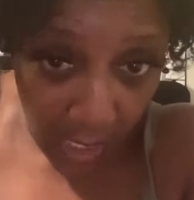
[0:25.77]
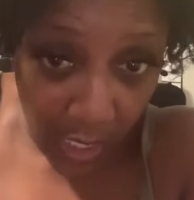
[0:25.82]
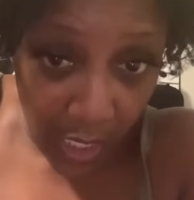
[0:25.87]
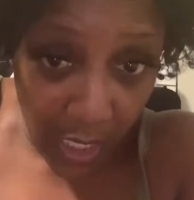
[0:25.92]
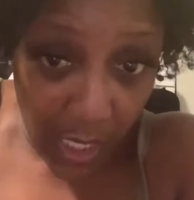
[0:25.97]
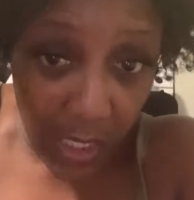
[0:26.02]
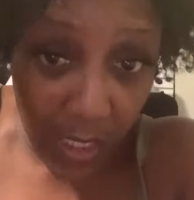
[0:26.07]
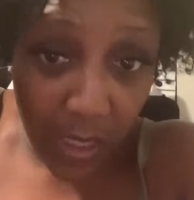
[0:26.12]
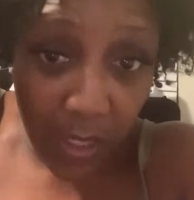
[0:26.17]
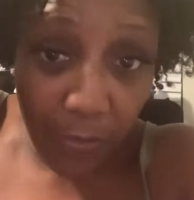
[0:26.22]

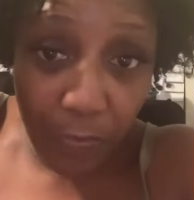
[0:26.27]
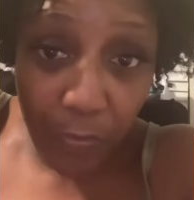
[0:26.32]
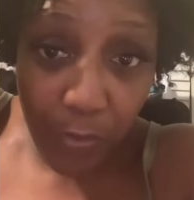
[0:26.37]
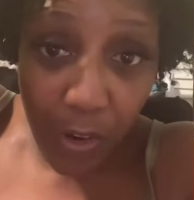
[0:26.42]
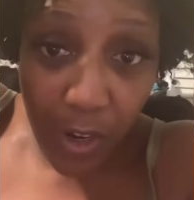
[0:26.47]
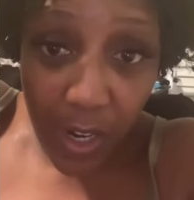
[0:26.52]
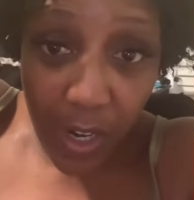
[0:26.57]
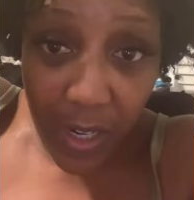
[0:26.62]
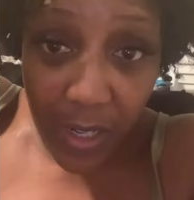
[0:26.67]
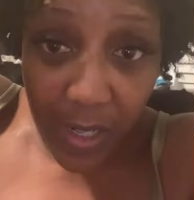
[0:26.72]
in the
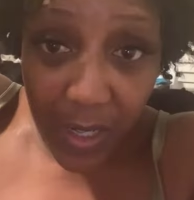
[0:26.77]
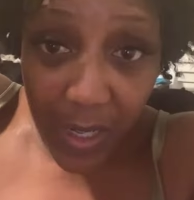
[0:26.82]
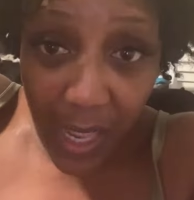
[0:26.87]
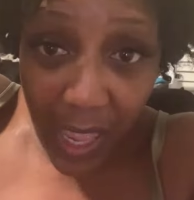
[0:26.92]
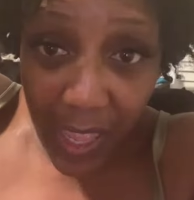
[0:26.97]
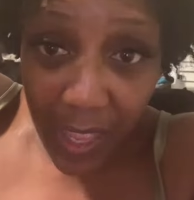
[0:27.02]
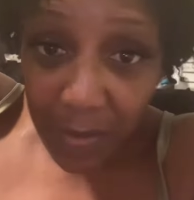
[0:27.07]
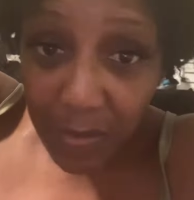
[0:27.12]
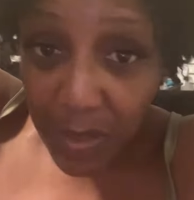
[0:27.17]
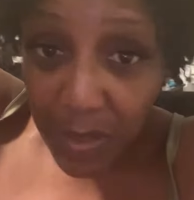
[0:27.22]
front i
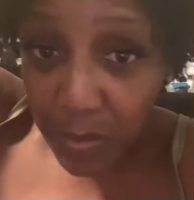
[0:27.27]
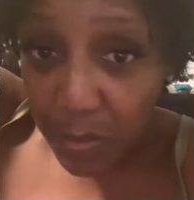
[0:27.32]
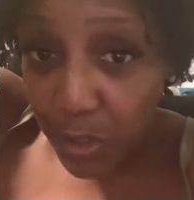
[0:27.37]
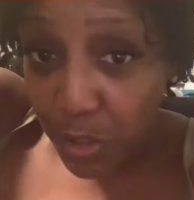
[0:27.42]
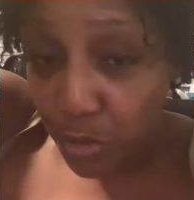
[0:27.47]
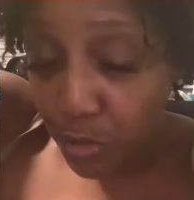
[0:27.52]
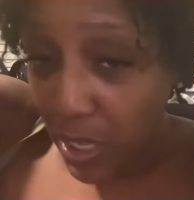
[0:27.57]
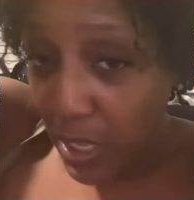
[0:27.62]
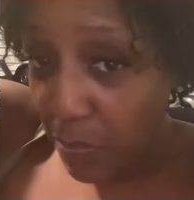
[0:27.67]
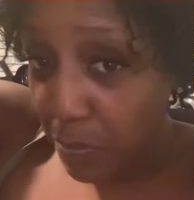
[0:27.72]
have some
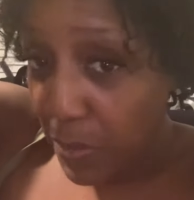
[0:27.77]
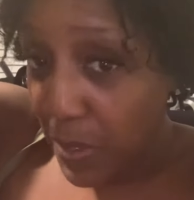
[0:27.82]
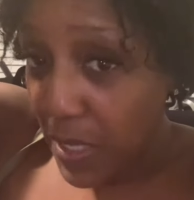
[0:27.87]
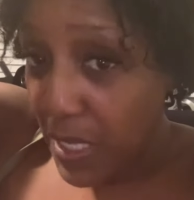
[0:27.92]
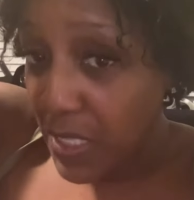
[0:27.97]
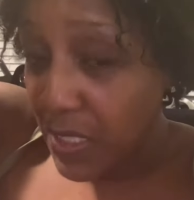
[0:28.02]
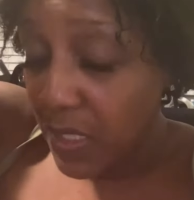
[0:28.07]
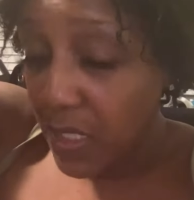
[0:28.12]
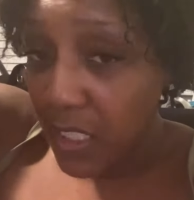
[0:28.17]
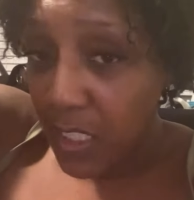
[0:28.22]
straight
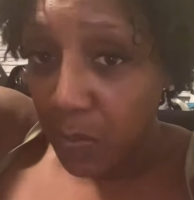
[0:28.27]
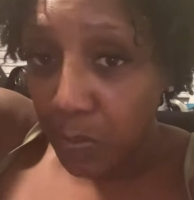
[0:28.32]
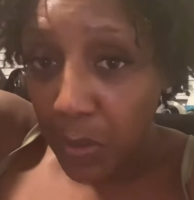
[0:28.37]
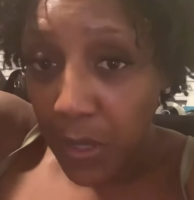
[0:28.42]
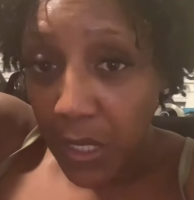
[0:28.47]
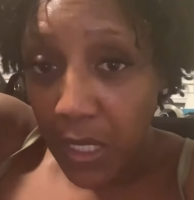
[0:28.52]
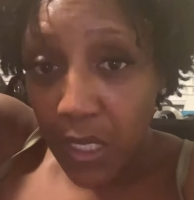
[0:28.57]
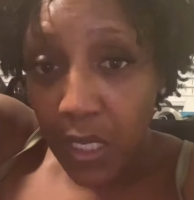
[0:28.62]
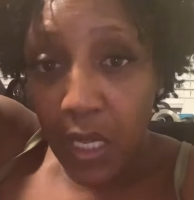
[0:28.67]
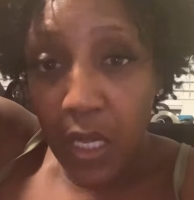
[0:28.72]
pieces
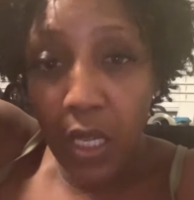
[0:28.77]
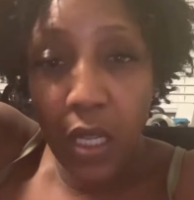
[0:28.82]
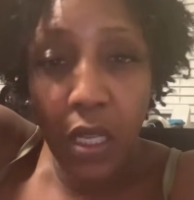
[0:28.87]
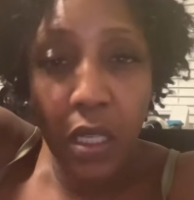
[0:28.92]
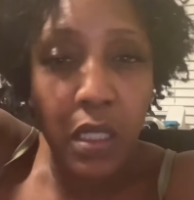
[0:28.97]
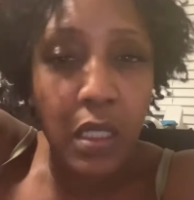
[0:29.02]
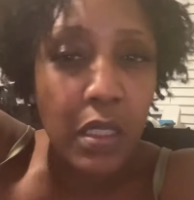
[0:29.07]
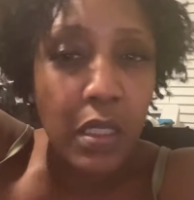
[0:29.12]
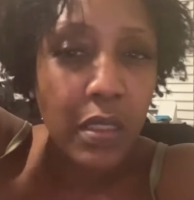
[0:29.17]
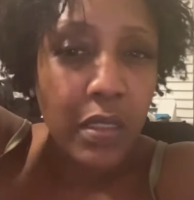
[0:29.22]

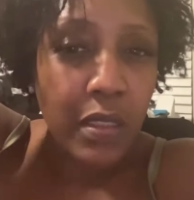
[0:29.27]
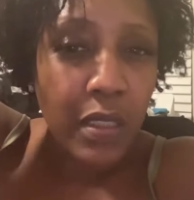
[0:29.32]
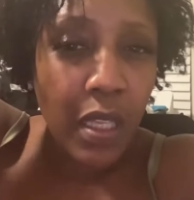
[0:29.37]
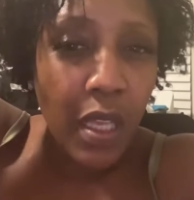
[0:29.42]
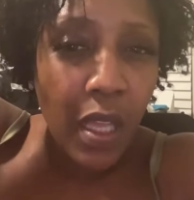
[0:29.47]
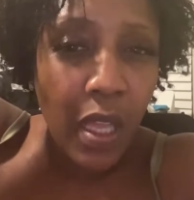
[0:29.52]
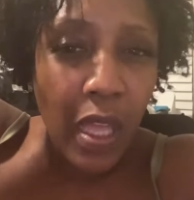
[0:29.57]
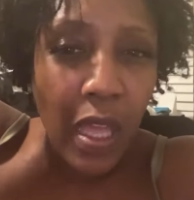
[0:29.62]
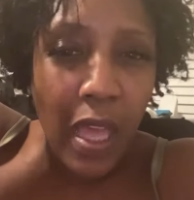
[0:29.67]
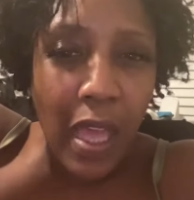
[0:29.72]
because
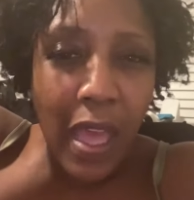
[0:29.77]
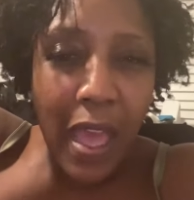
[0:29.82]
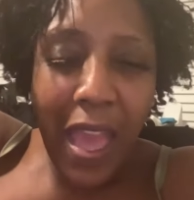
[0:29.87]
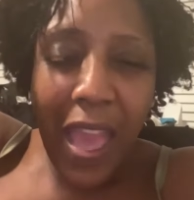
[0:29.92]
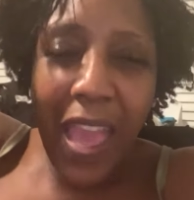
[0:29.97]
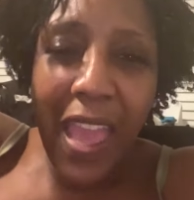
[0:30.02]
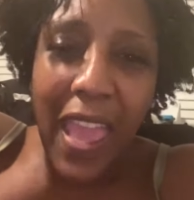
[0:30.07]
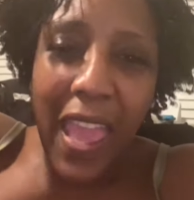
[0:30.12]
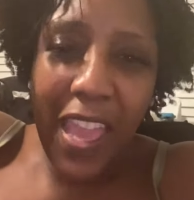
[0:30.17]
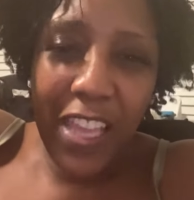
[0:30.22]

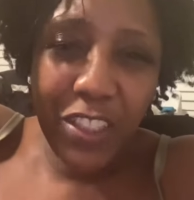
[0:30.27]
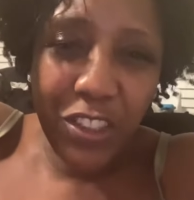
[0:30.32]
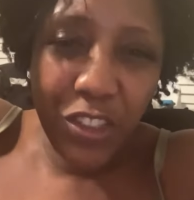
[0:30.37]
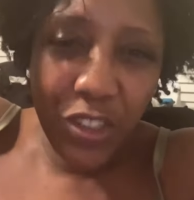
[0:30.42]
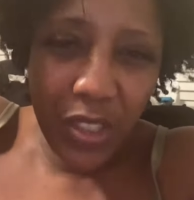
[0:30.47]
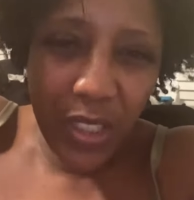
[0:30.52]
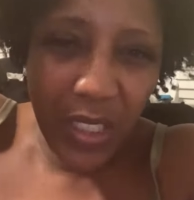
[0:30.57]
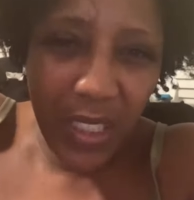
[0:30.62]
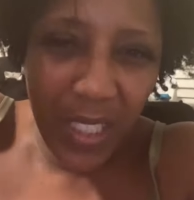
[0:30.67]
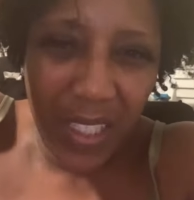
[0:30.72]
I
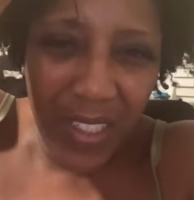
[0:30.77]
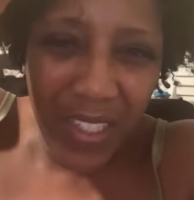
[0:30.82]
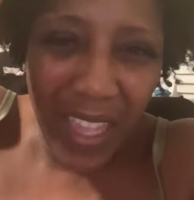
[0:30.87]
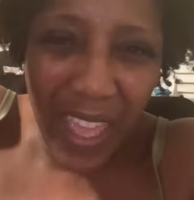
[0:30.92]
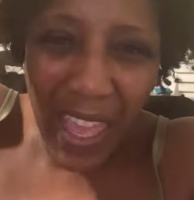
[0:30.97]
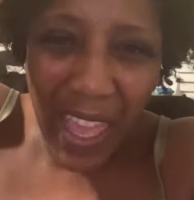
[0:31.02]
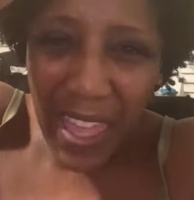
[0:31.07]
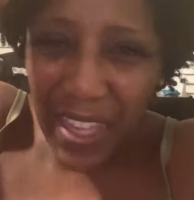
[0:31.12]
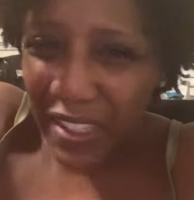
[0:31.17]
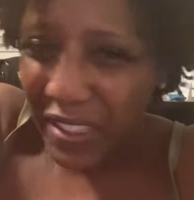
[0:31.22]
actually
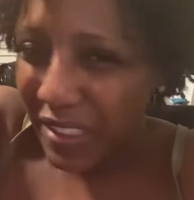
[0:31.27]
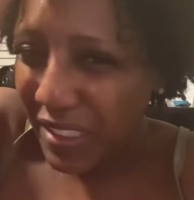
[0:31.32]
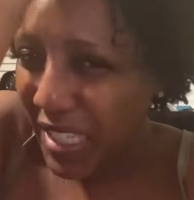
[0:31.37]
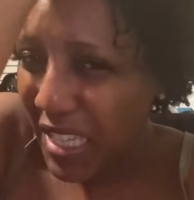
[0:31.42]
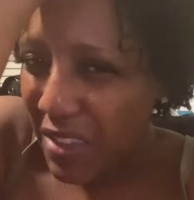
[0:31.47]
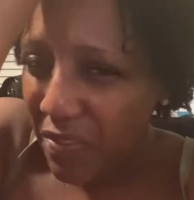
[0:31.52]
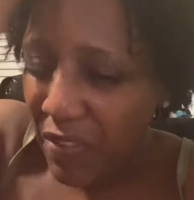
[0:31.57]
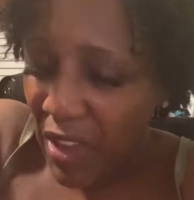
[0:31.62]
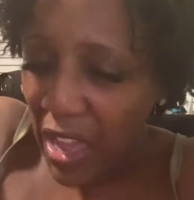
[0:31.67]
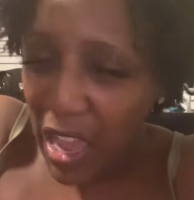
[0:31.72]
had a
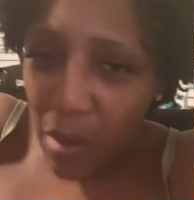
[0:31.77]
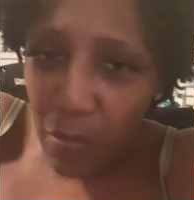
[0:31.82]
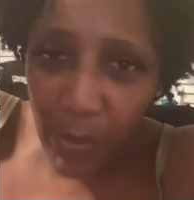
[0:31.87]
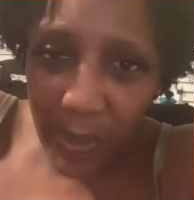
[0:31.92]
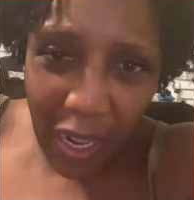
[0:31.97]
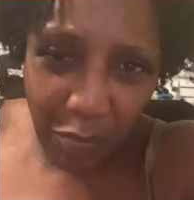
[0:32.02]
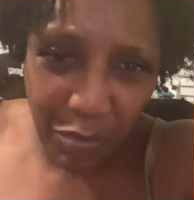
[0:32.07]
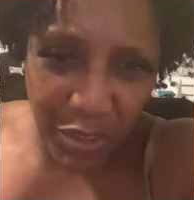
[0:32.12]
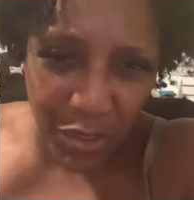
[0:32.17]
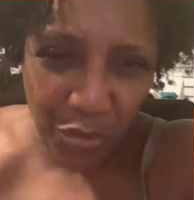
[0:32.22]
leave out when
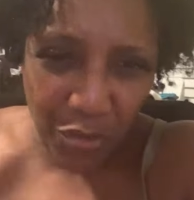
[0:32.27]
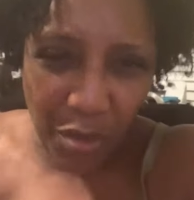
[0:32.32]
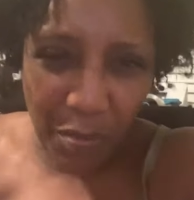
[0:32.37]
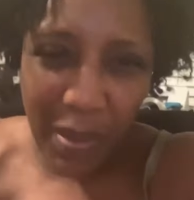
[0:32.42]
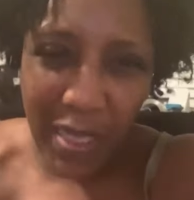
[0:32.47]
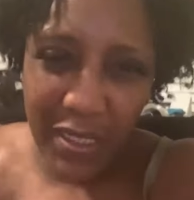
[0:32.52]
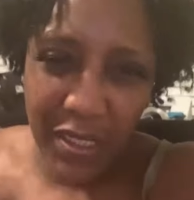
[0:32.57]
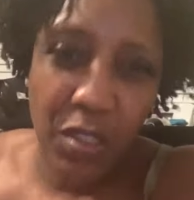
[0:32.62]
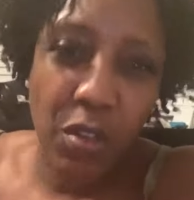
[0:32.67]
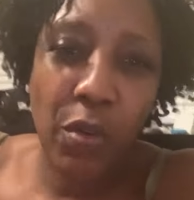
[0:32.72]
I was doing
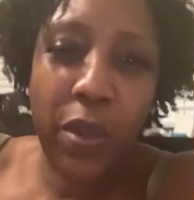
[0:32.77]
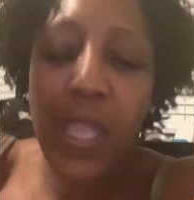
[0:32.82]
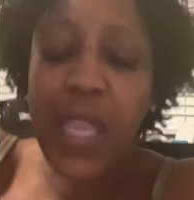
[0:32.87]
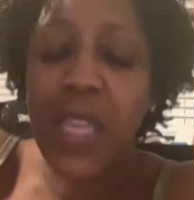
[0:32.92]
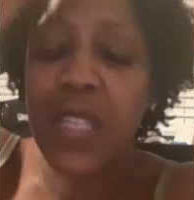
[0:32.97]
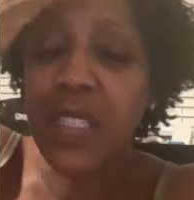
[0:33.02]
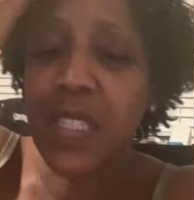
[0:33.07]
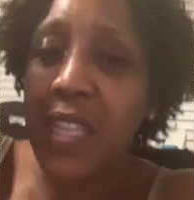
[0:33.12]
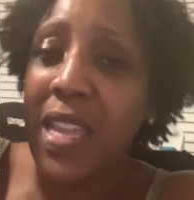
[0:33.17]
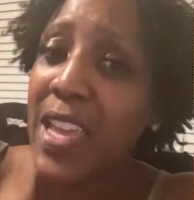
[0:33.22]
my
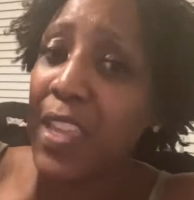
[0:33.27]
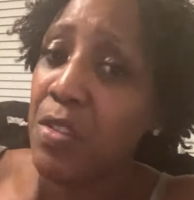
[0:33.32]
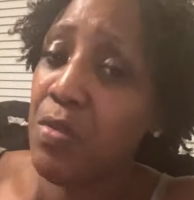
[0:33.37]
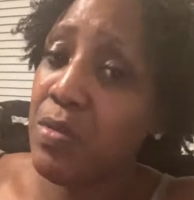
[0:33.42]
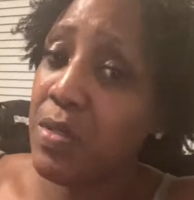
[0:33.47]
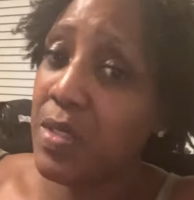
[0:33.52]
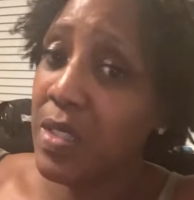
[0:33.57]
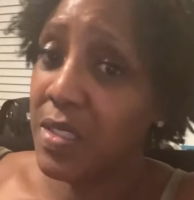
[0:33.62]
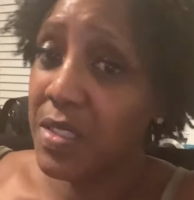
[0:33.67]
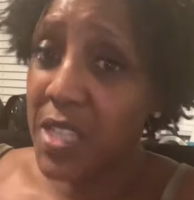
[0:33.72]
sew-ins and I
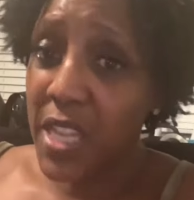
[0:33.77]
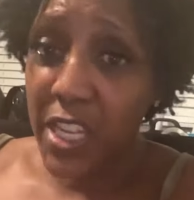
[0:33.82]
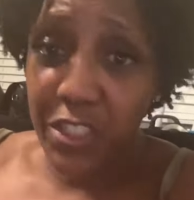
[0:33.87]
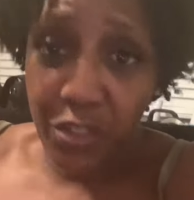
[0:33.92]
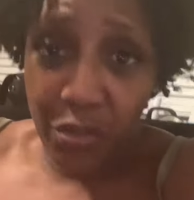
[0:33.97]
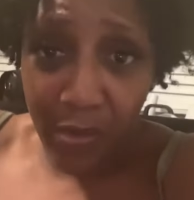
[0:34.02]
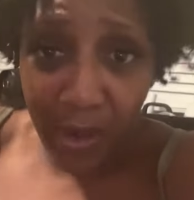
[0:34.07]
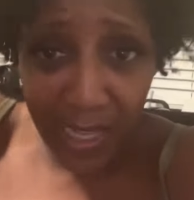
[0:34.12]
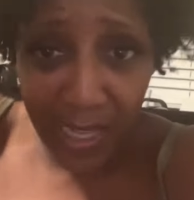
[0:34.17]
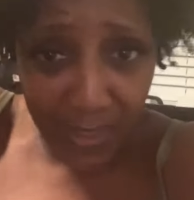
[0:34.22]
used a
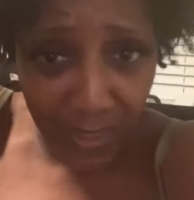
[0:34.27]
texturizer.